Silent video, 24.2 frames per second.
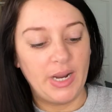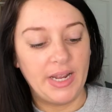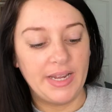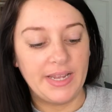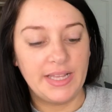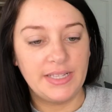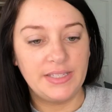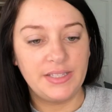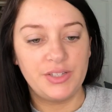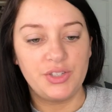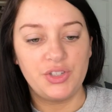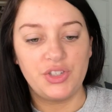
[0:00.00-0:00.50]
I
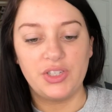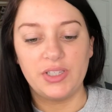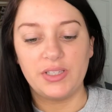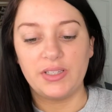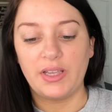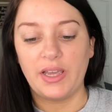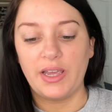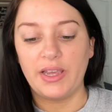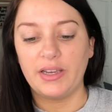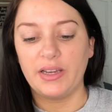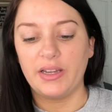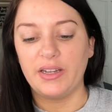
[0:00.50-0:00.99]
guess it's just
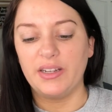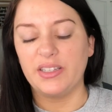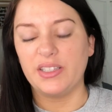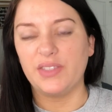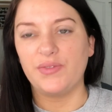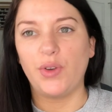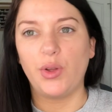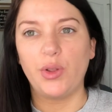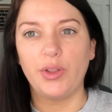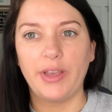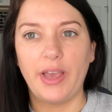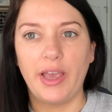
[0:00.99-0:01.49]
like an
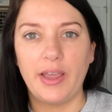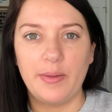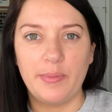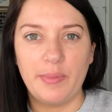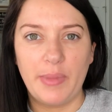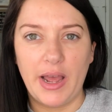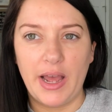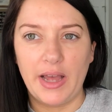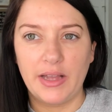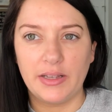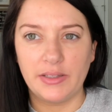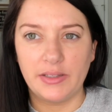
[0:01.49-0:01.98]
exfoliating
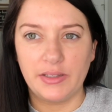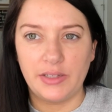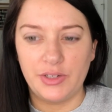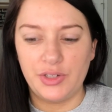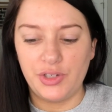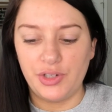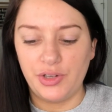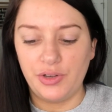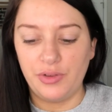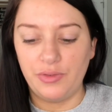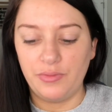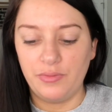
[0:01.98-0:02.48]
mask that
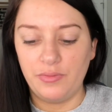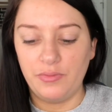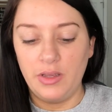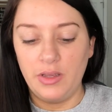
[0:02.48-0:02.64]
you